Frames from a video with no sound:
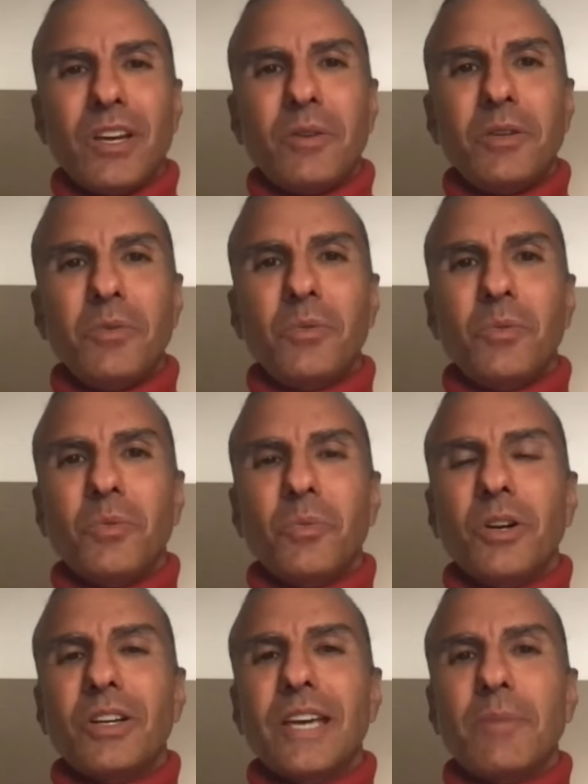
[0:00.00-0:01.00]
I mean,
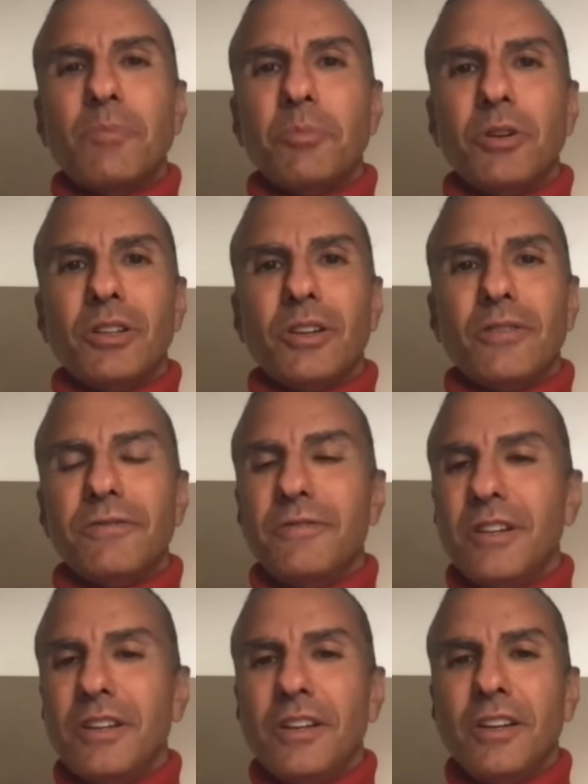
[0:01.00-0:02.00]
we're capable of
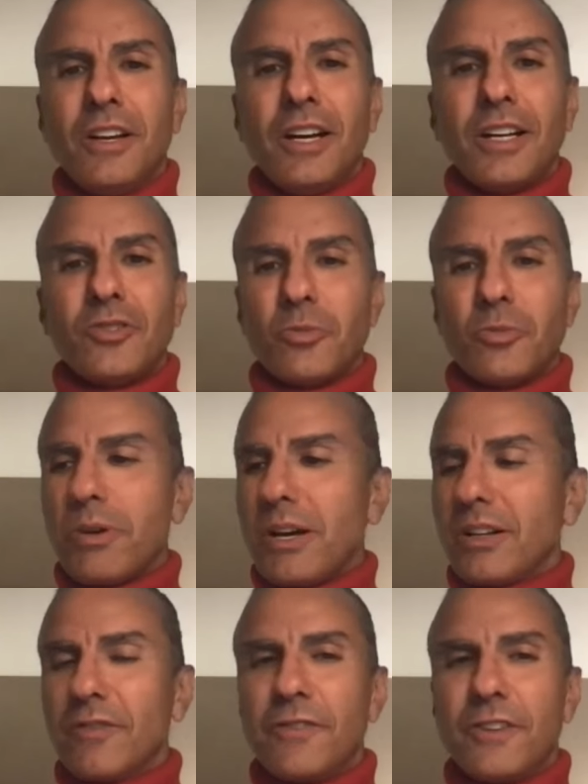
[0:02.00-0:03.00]

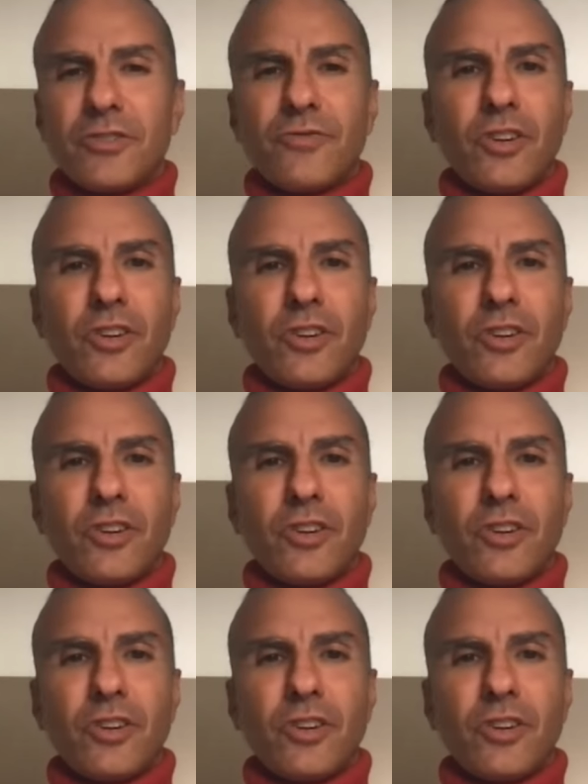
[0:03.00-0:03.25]
hydroponic fish